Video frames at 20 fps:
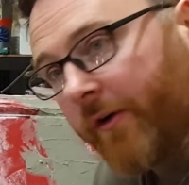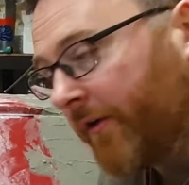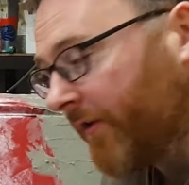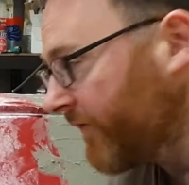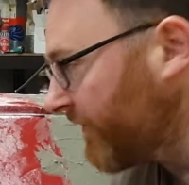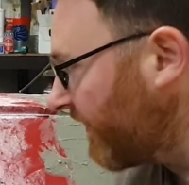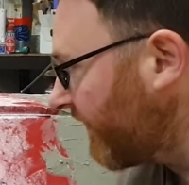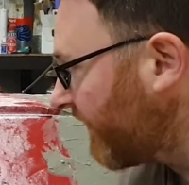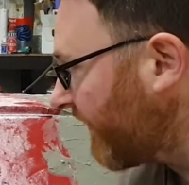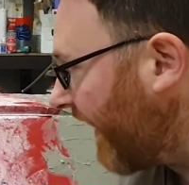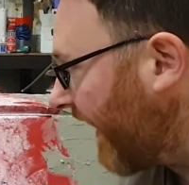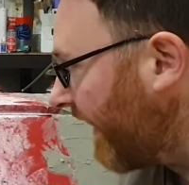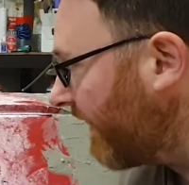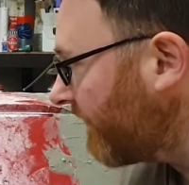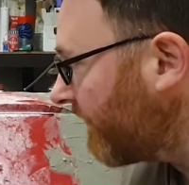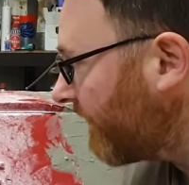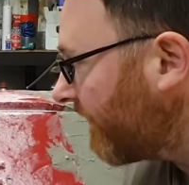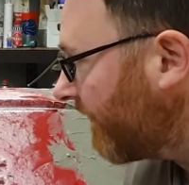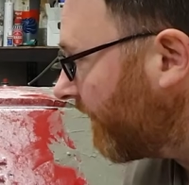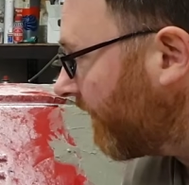hours to
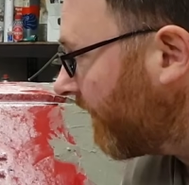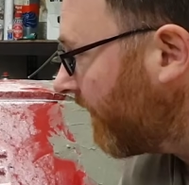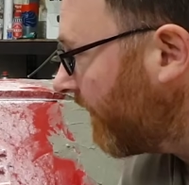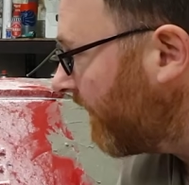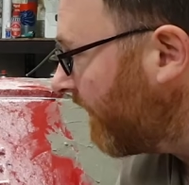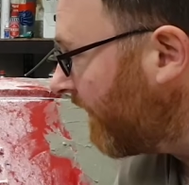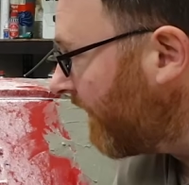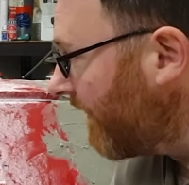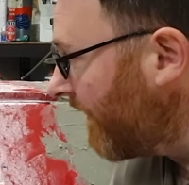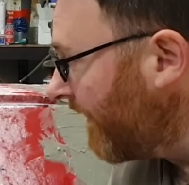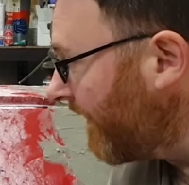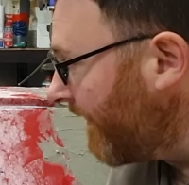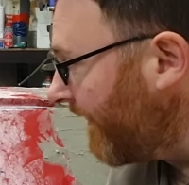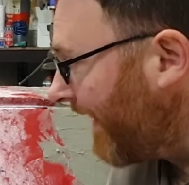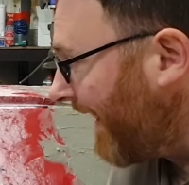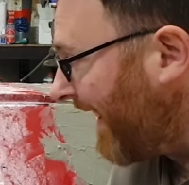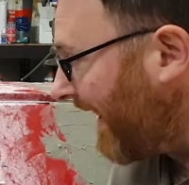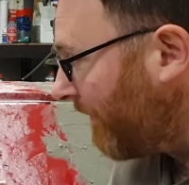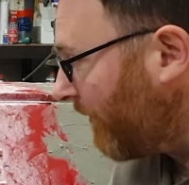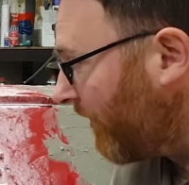set, so
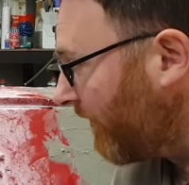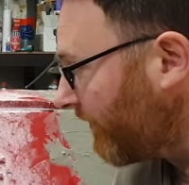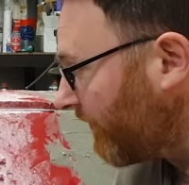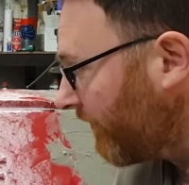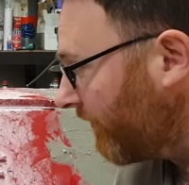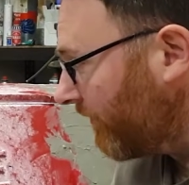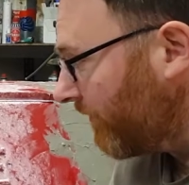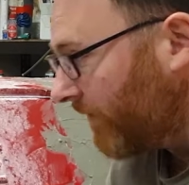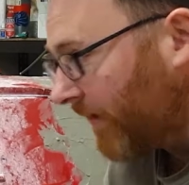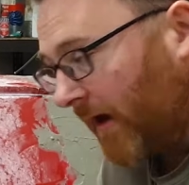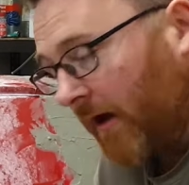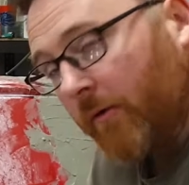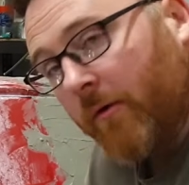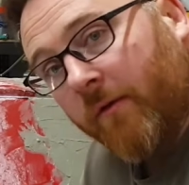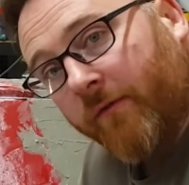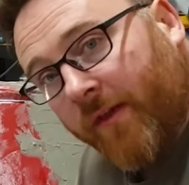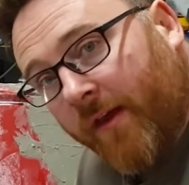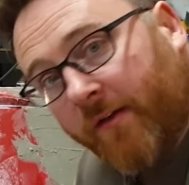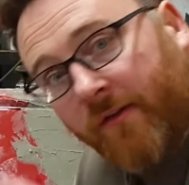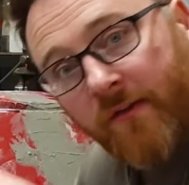I am also out
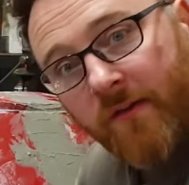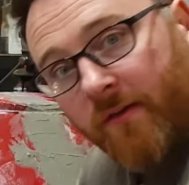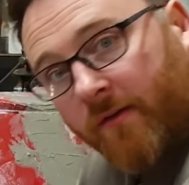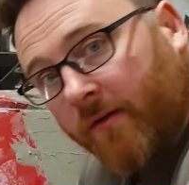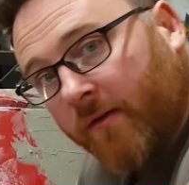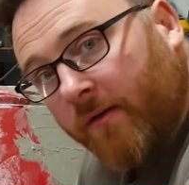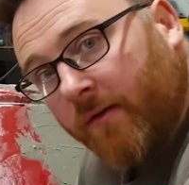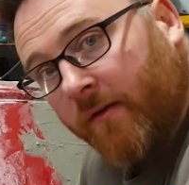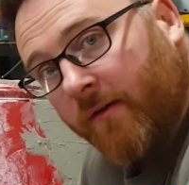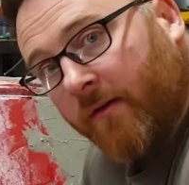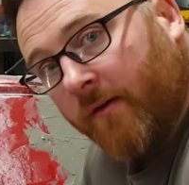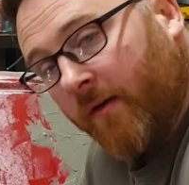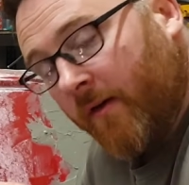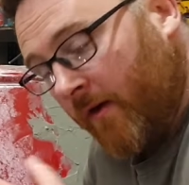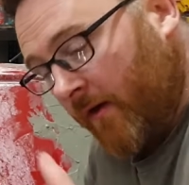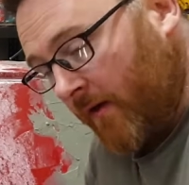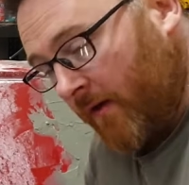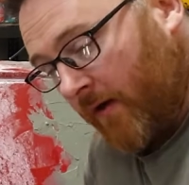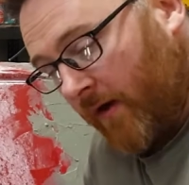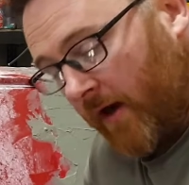of this,
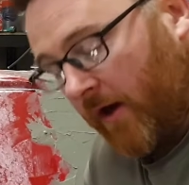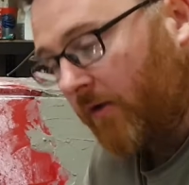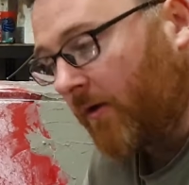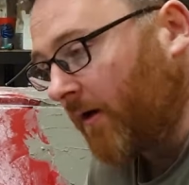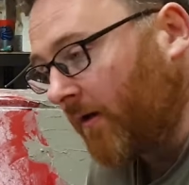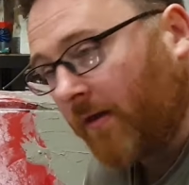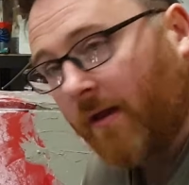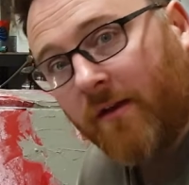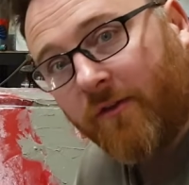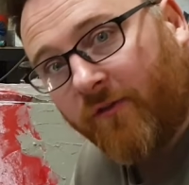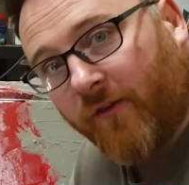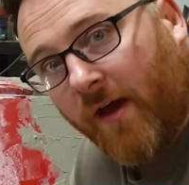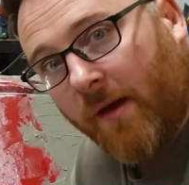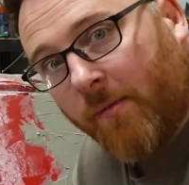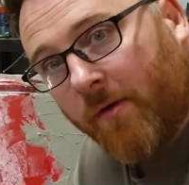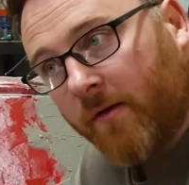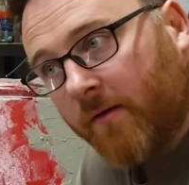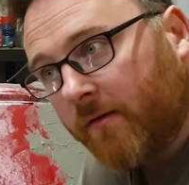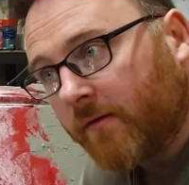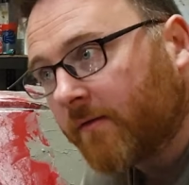out of glass
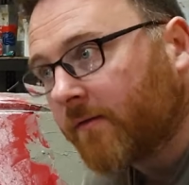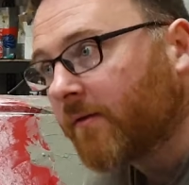fibre,